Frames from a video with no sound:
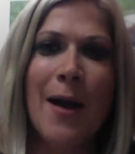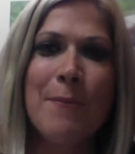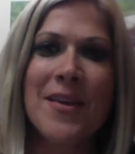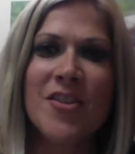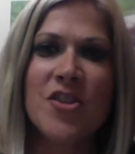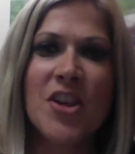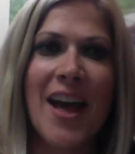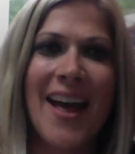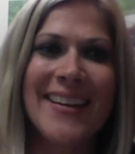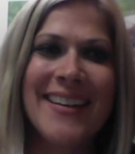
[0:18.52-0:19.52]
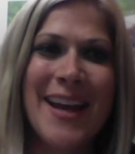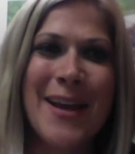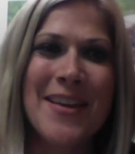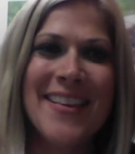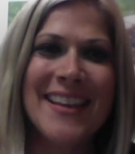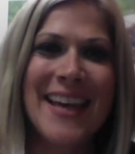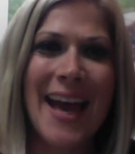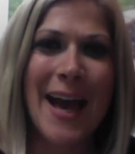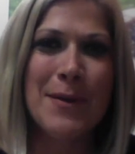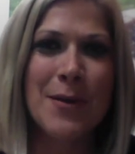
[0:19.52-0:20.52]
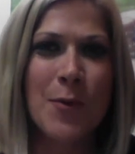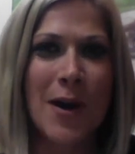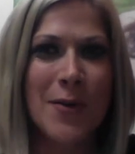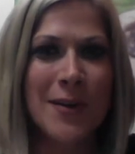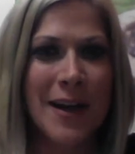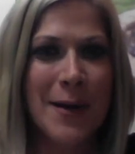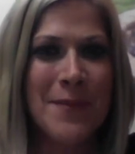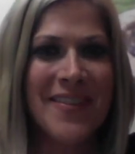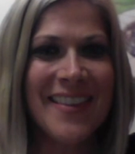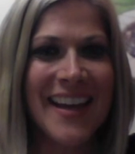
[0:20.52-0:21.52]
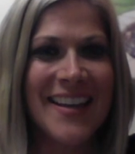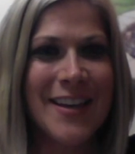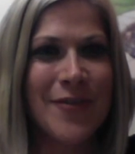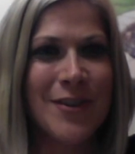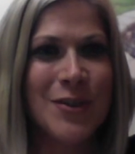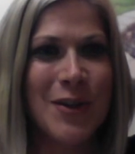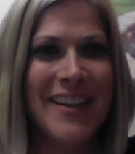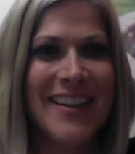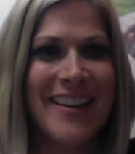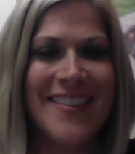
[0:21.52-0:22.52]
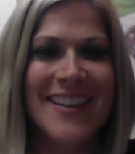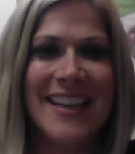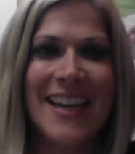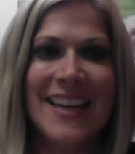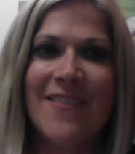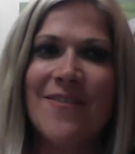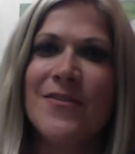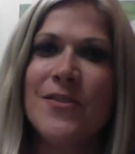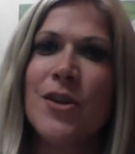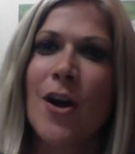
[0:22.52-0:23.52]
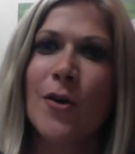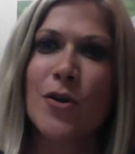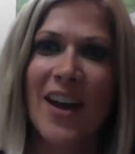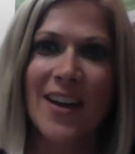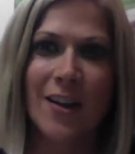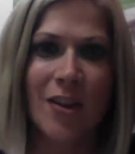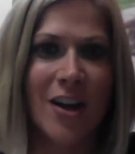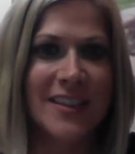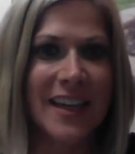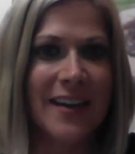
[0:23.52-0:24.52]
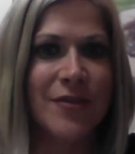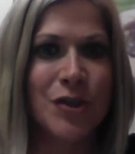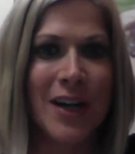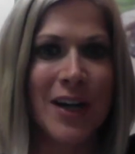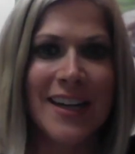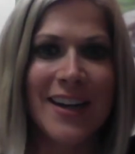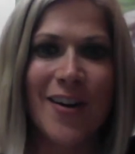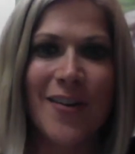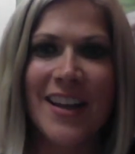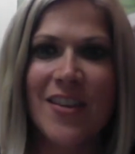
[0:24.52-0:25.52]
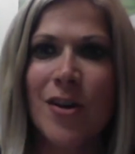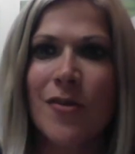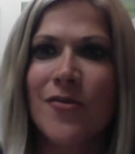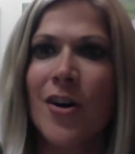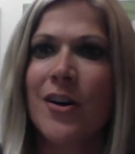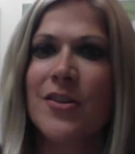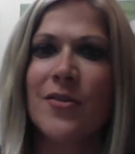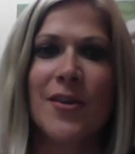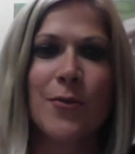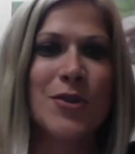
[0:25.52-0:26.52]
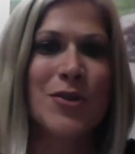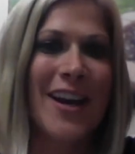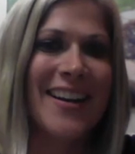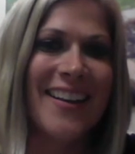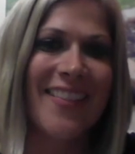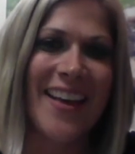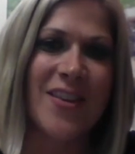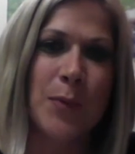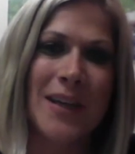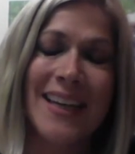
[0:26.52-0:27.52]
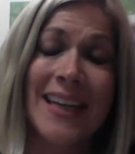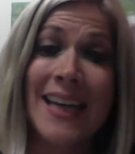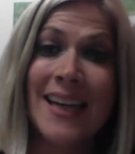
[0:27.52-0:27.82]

Miss Jen and Miss Gabby. Welcome. Thank you for joining us today. I know you've had a long day of training already so far, and you guys were training last week.